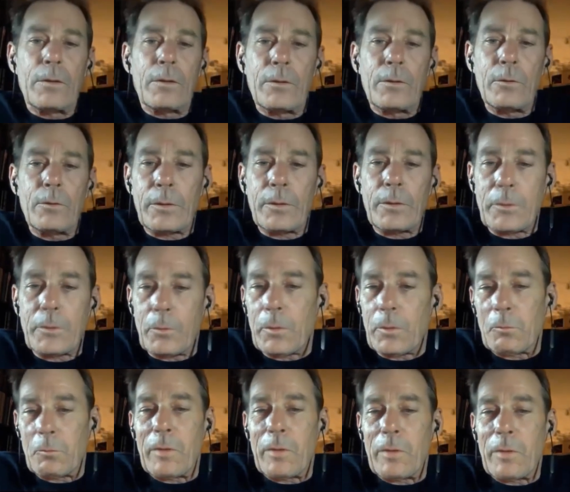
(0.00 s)
You want to you
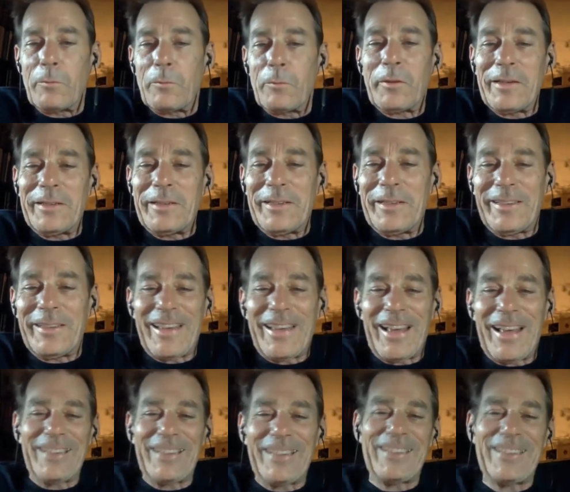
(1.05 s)
want to run with any of
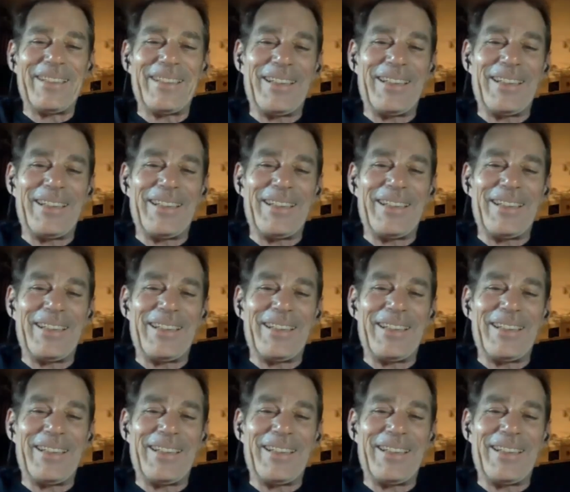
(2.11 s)
that?